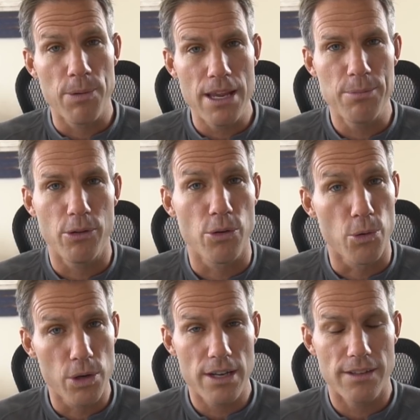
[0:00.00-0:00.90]
people and
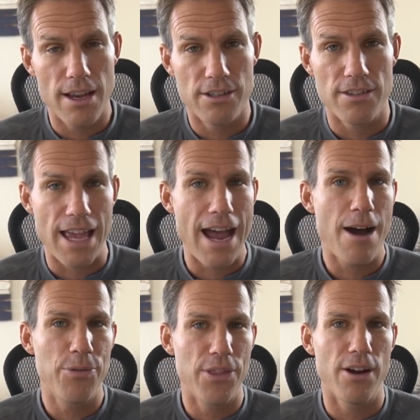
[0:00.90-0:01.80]
organizations
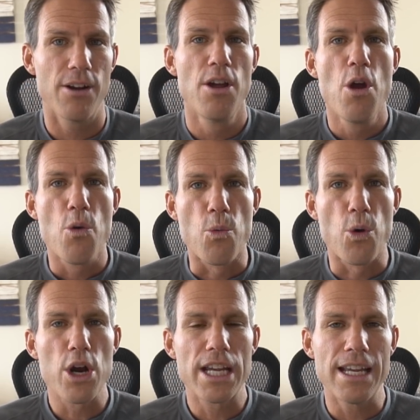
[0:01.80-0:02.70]
out there
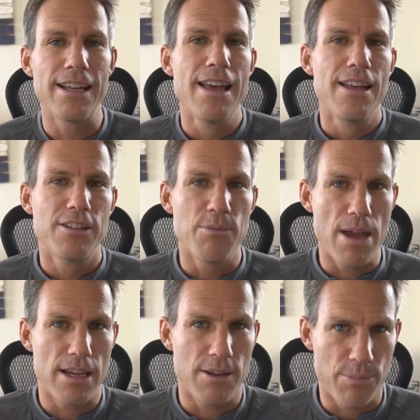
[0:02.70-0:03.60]
working to
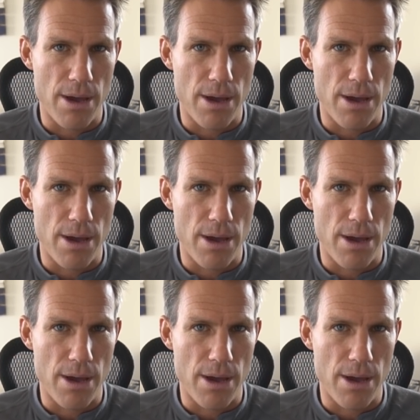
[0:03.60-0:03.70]
make it